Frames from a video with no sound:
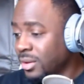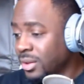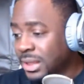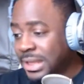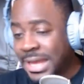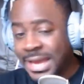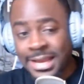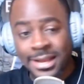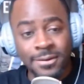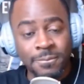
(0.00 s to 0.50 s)

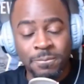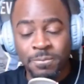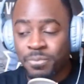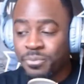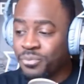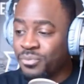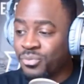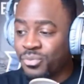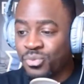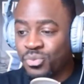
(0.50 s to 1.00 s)
Like,
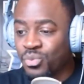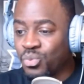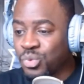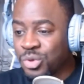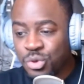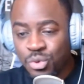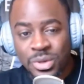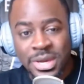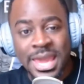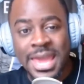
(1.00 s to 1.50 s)

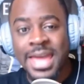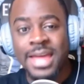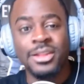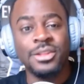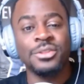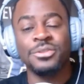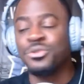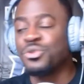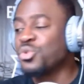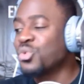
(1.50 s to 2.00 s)
you can't
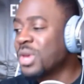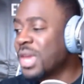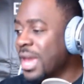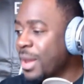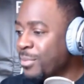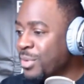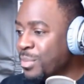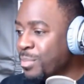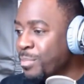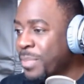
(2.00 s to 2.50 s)

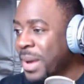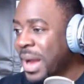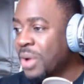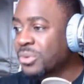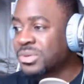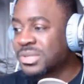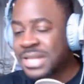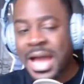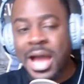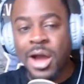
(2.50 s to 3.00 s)
be
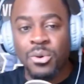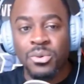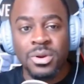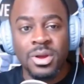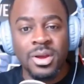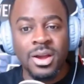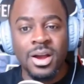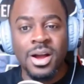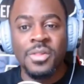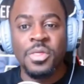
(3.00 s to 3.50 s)
bounced out
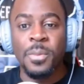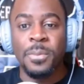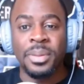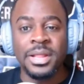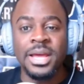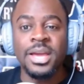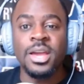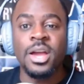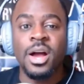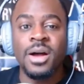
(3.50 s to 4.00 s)
of the
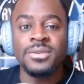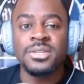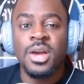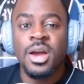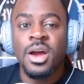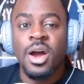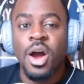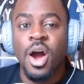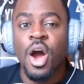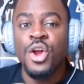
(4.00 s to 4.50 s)
playoffs
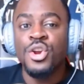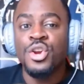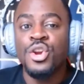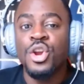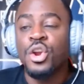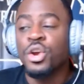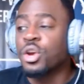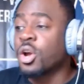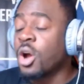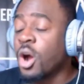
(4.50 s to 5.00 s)
on
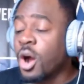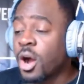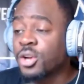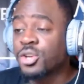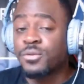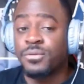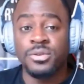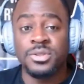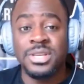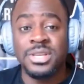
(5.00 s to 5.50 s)

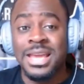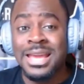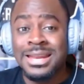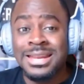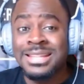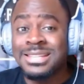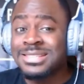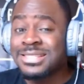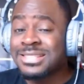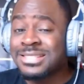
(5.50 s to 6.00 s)
controversy. And
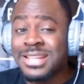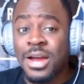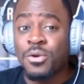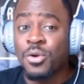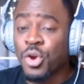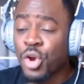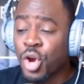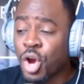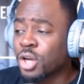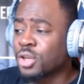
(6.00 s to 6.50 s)
this is
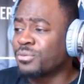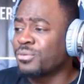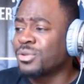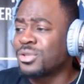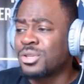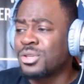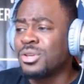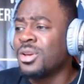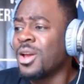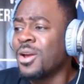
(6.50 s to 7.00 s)
not
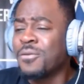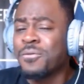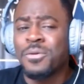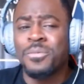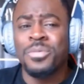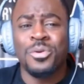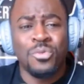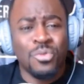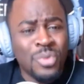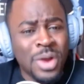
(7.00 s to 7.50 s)
controversy
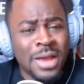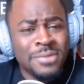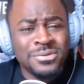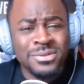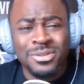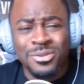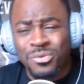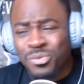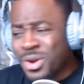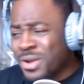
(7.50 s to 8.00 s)
from the refs
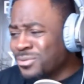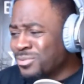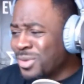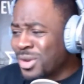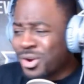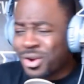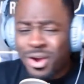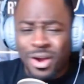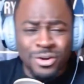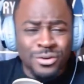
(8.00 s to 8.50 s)
and the refs
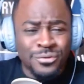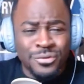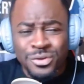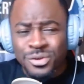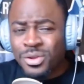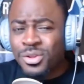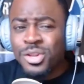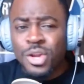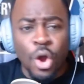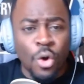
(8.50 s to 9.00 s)
made a controversy.
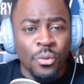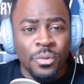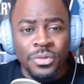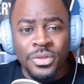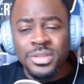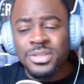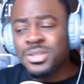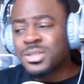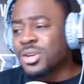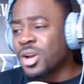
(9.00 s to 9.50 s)
No,
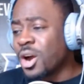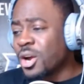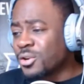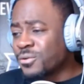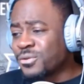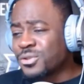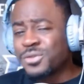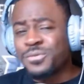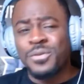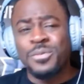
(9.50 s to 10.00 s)
this is
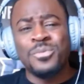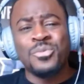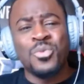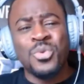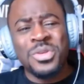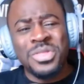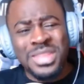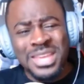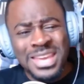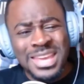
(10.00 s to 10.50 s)
controversy from
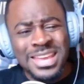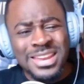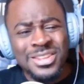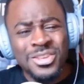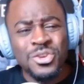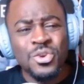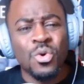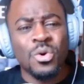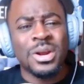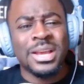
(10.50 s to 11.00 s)
within
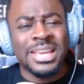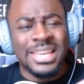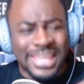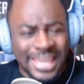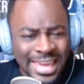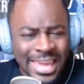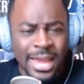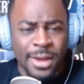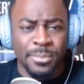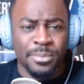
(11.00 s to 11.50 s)
your
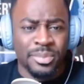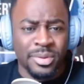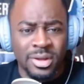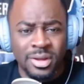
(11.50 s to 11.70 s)
camp.